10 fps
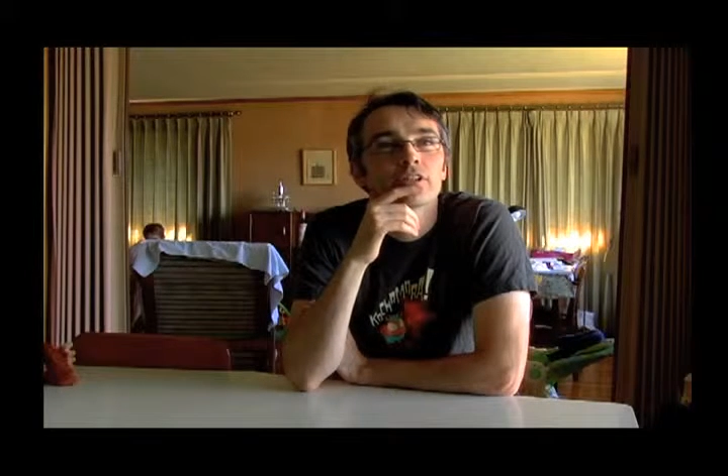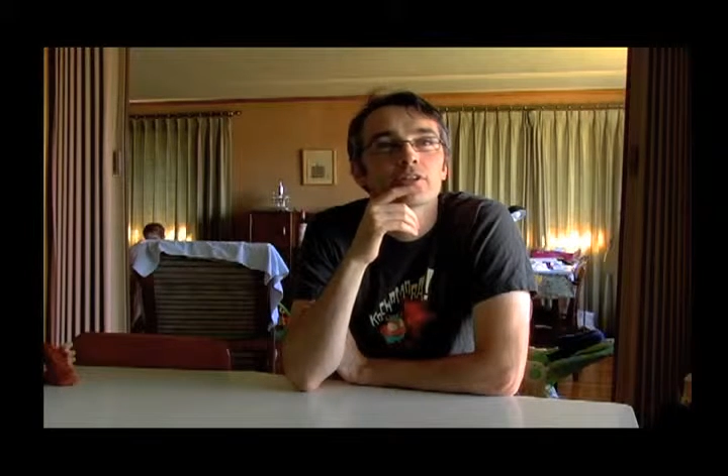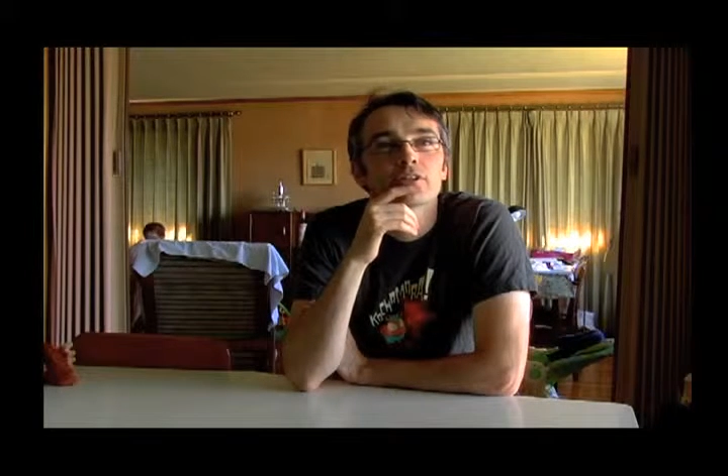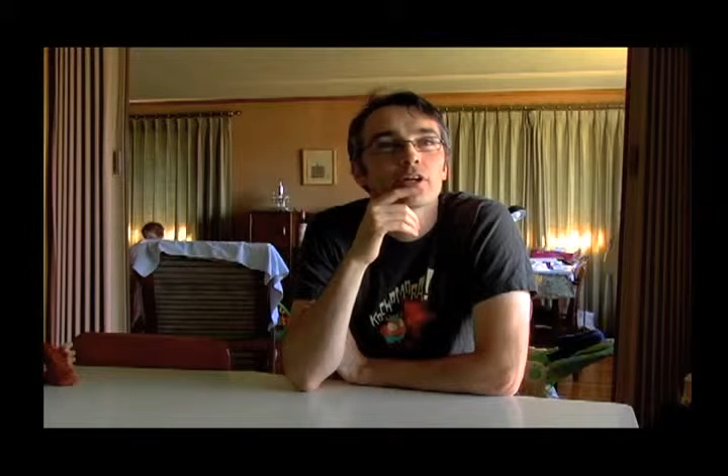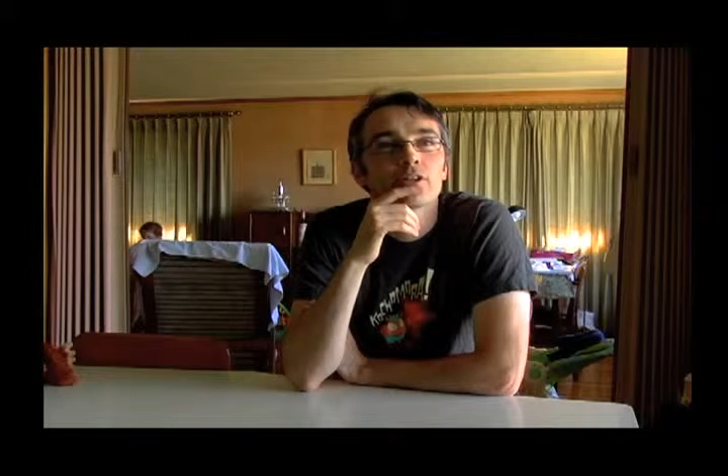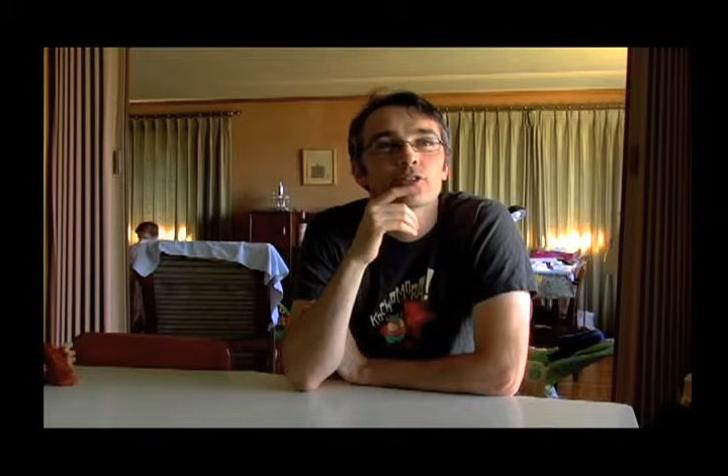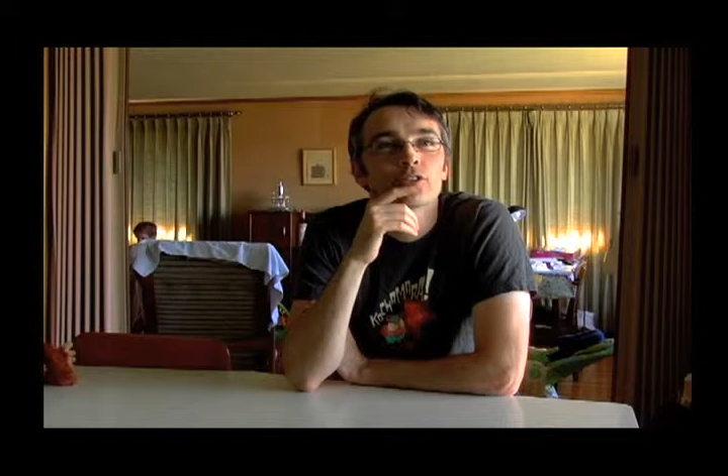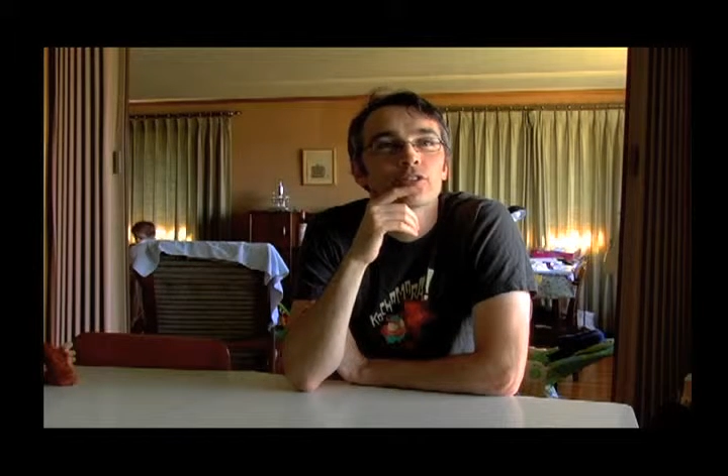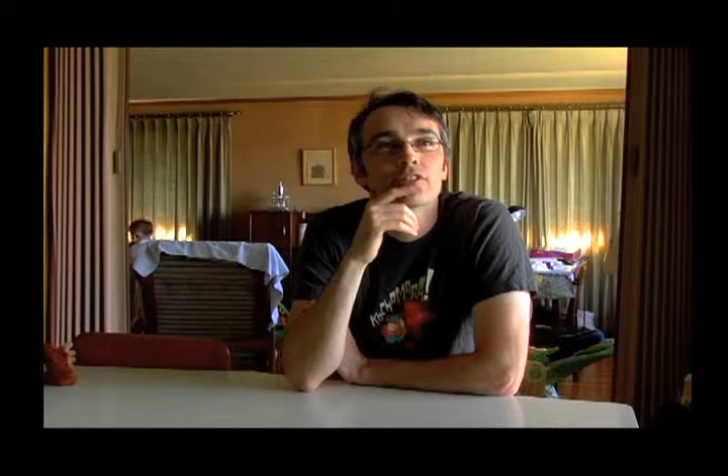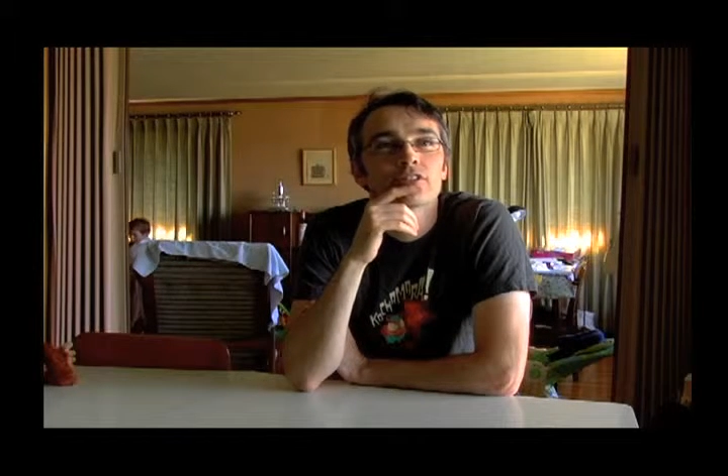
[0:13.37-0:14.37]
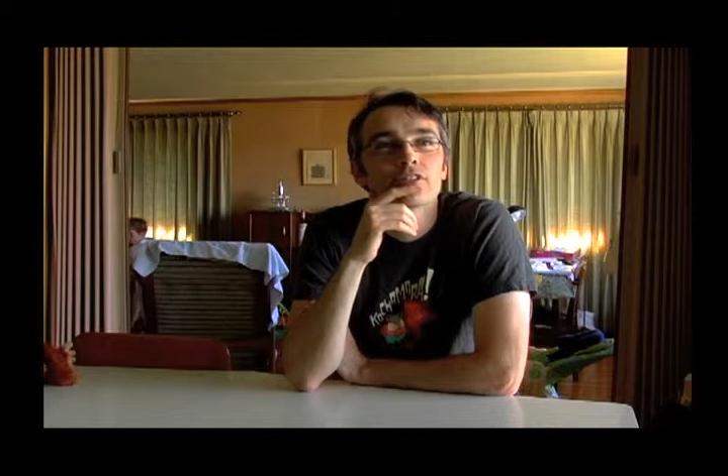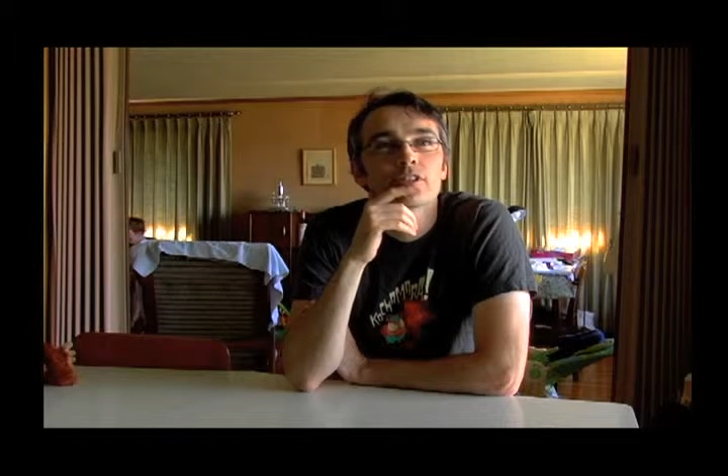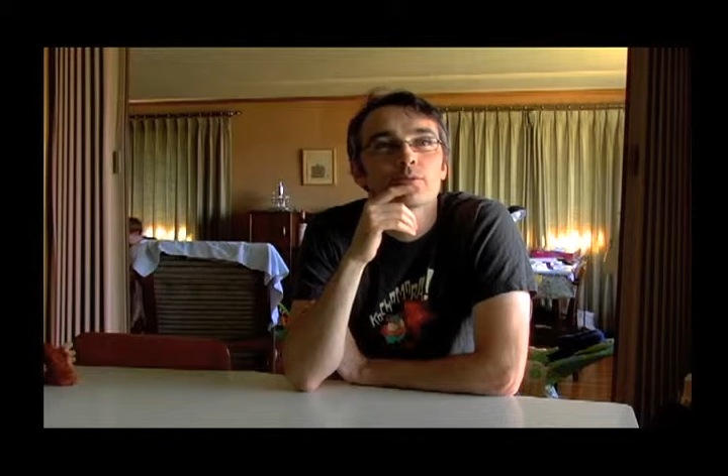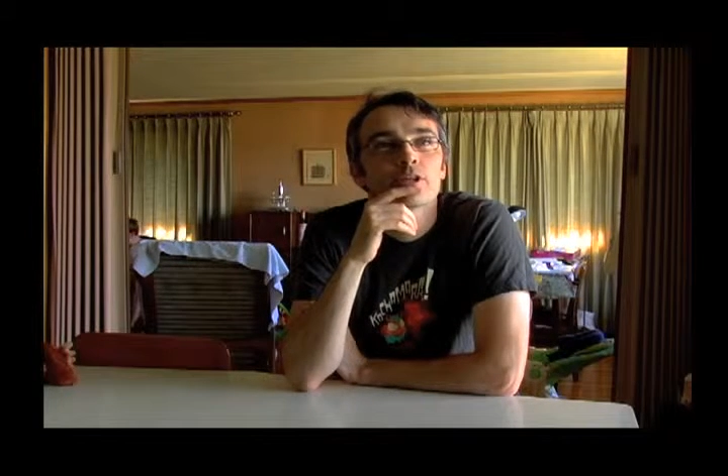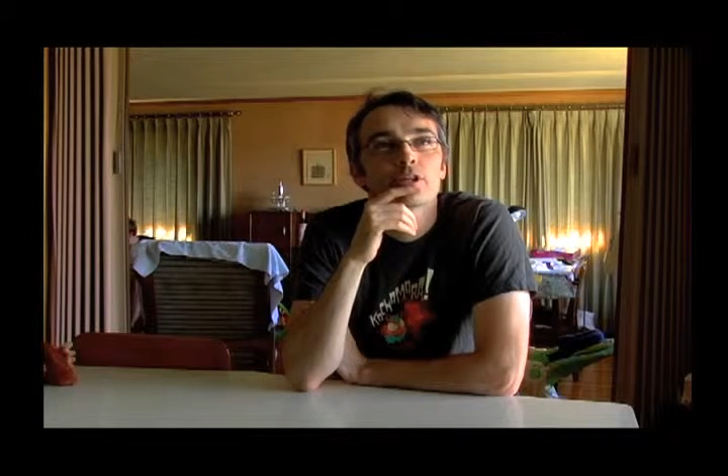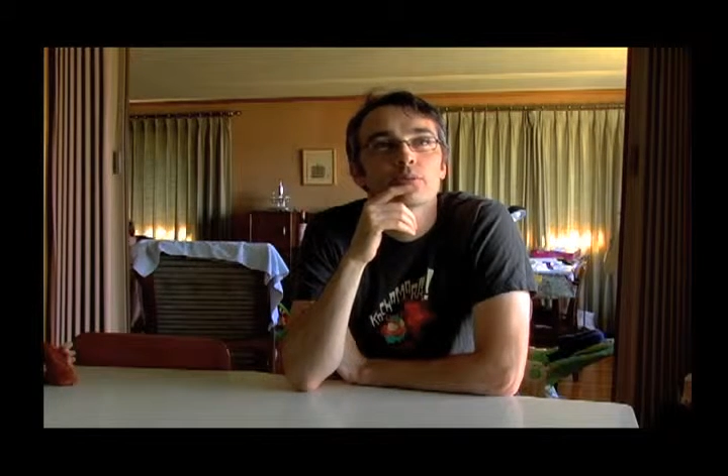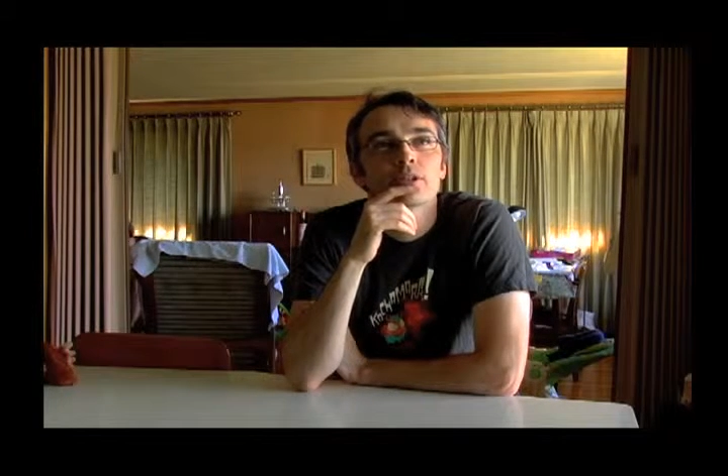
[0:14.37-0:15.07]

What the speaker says: other cartoonist says the same thing,